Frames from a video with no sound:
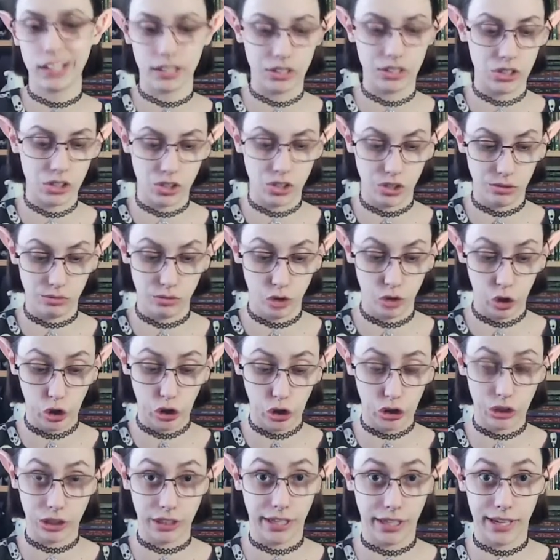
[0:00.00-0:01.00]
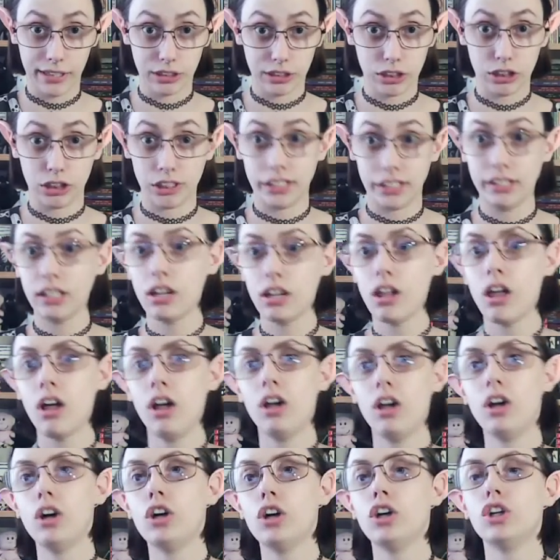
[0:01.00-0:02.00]
and you just literally can't see shit.
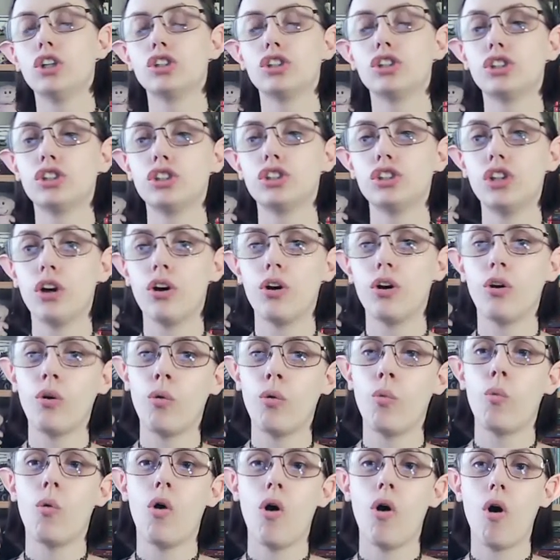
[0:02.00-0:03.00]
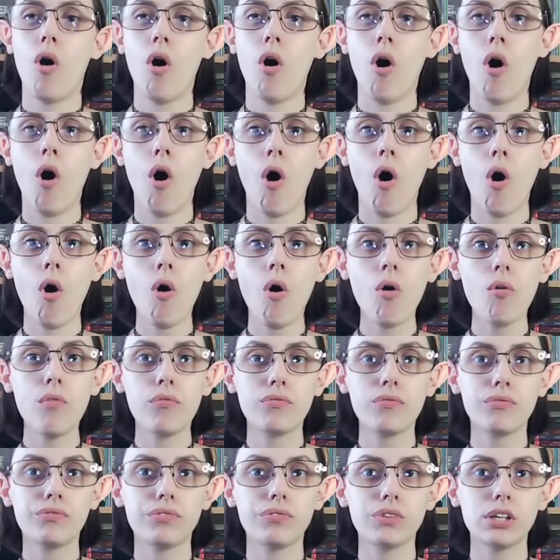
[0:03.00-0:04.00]
So
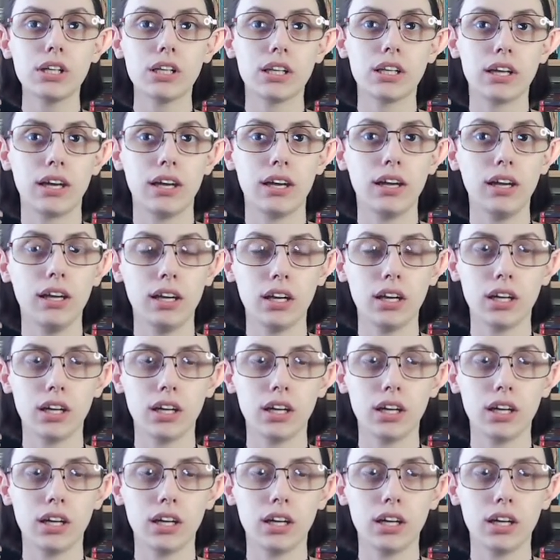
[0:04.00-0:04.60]
hopefully